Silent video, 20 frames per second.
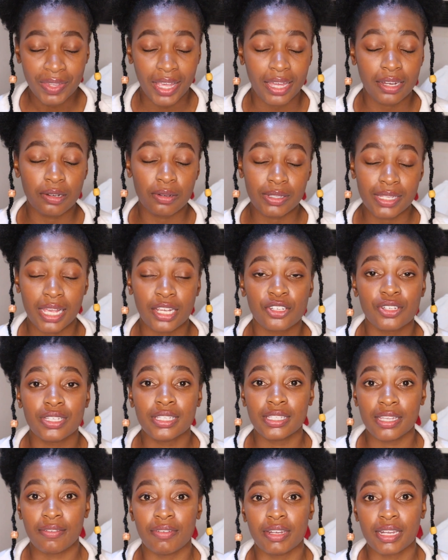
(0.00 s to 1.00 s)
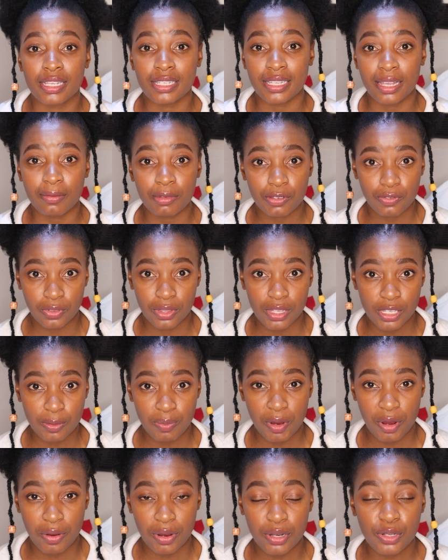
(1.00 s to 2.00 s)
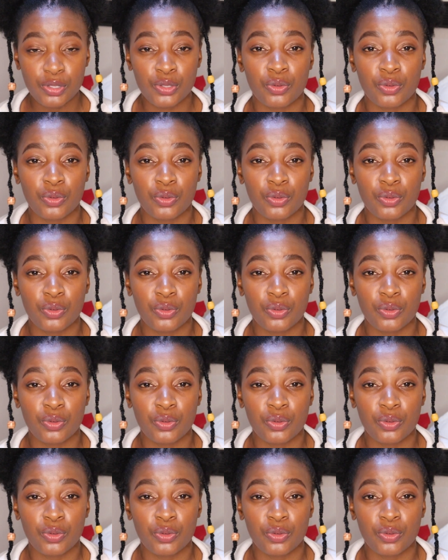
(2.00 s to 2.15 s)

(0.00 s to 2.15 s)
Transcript: and it was actually 7 exams for this period.